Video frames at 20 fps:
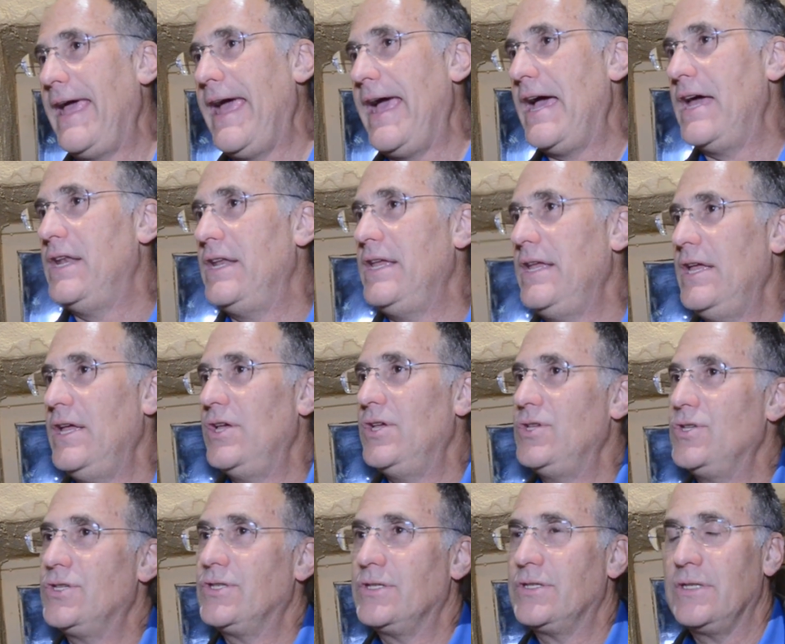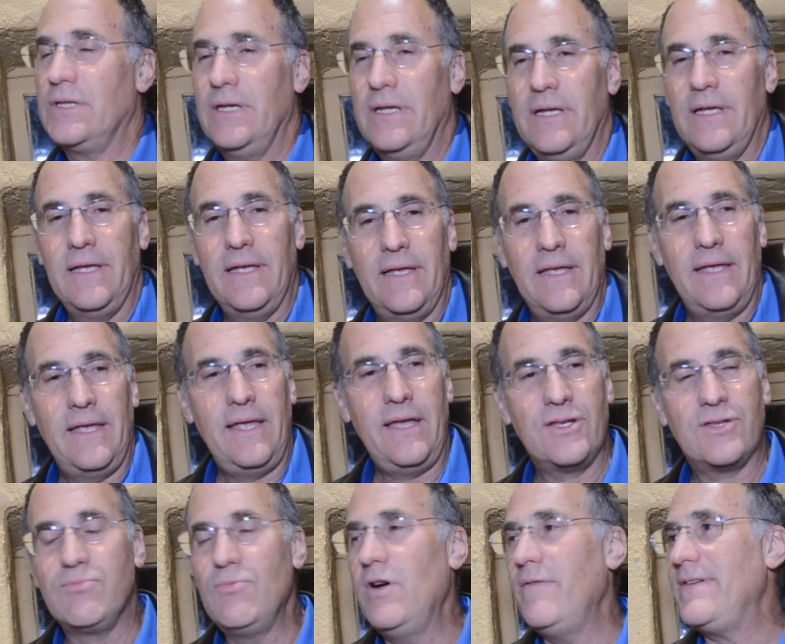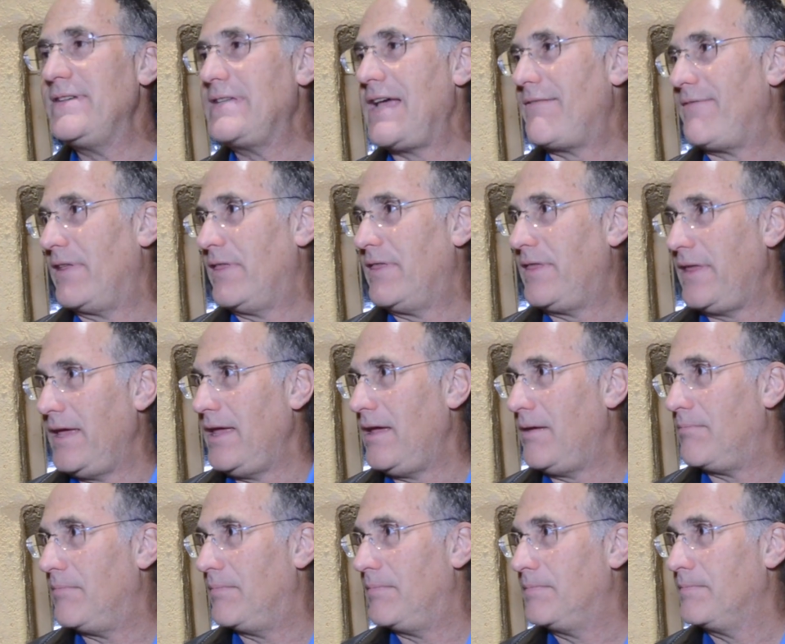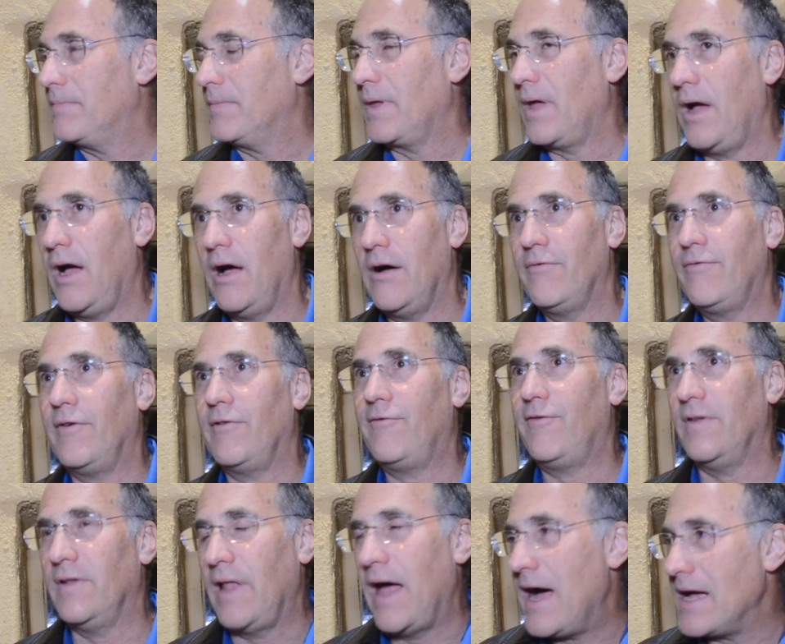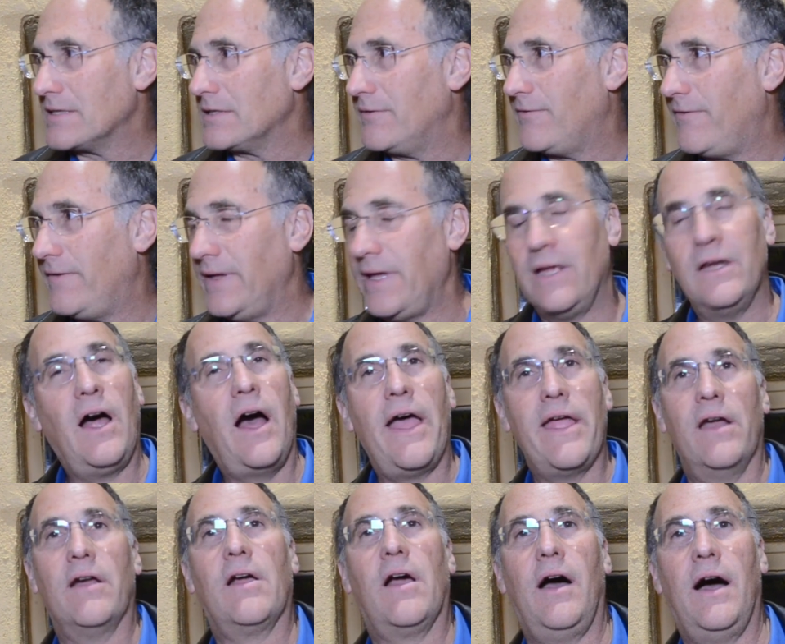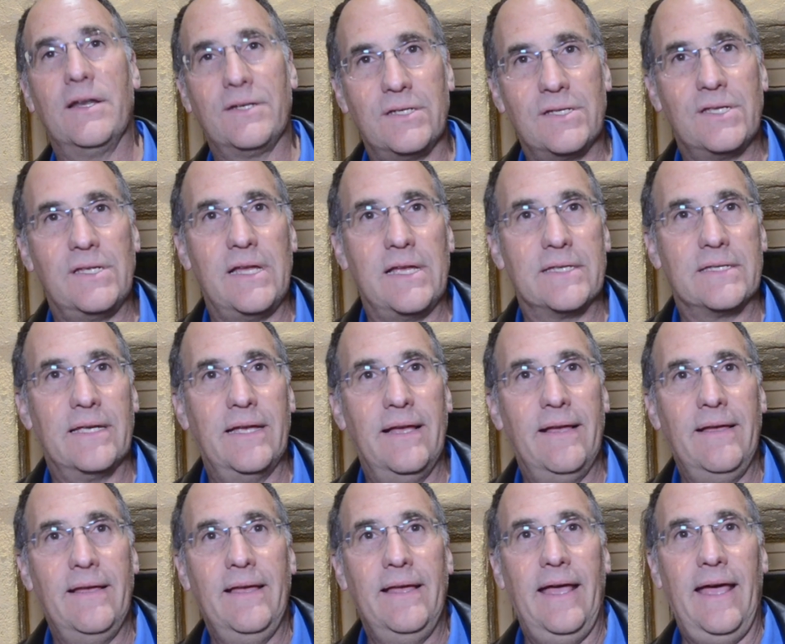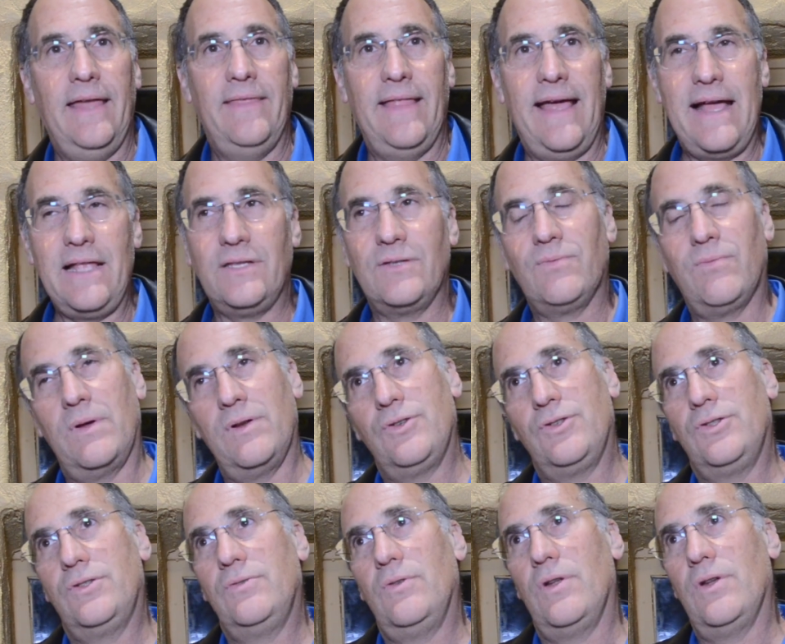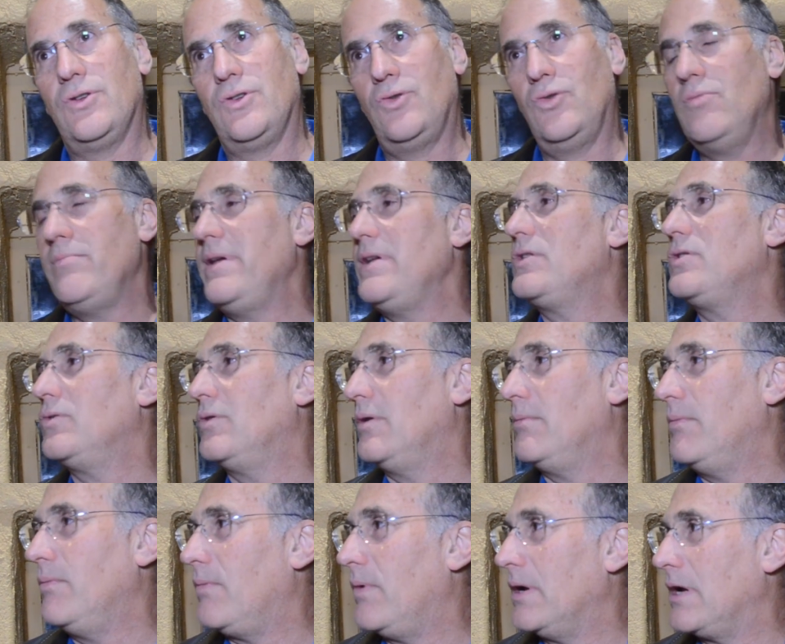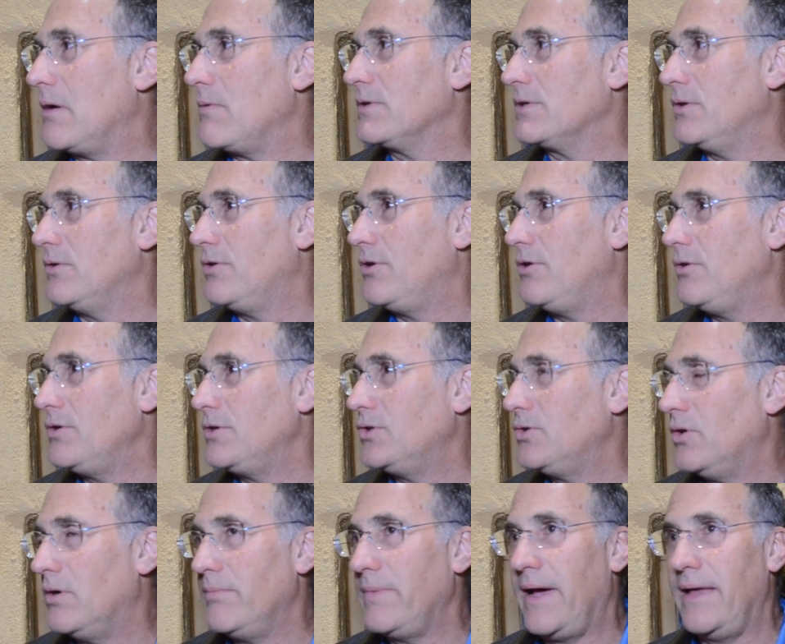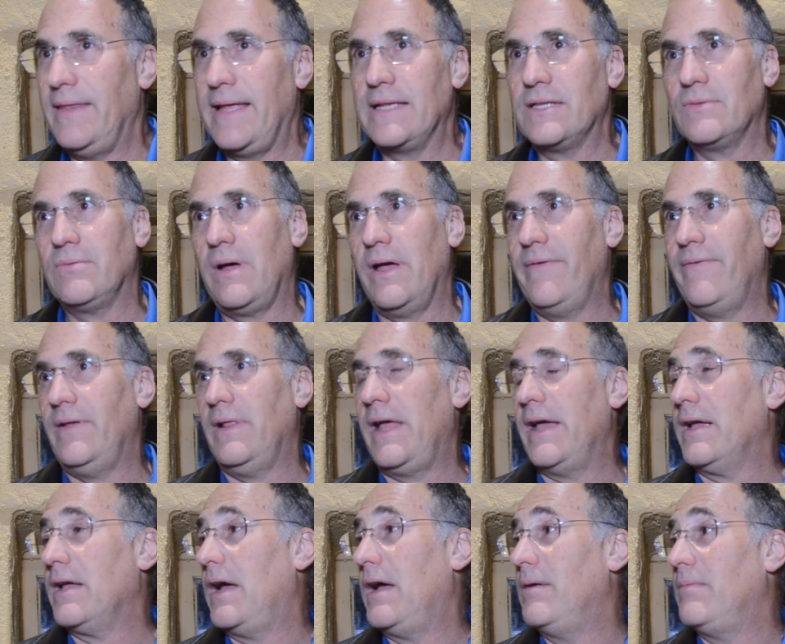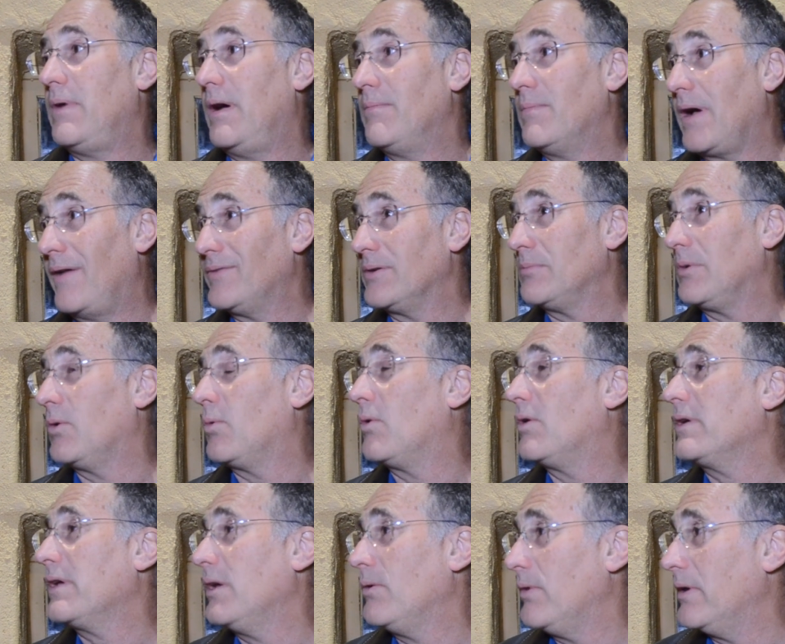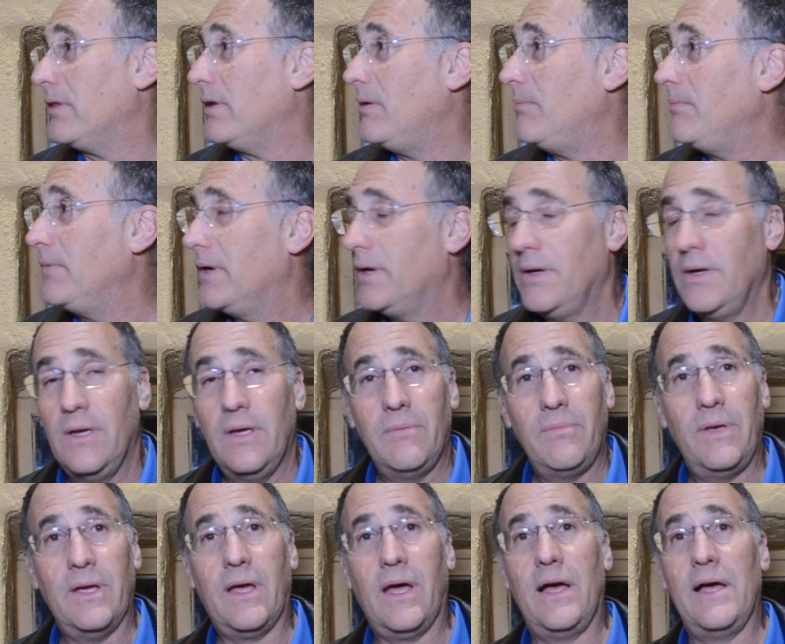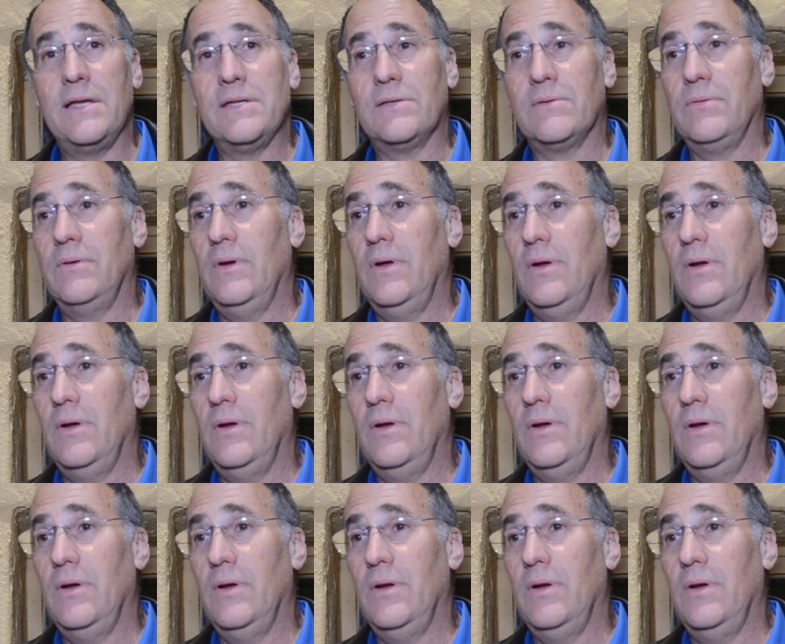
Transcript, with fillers: and his movies have a theme of philosophy and higher consciousness. And that's what drew me to him when I was introduced to him, and that's why I feel like I'm comfortable working with him, because,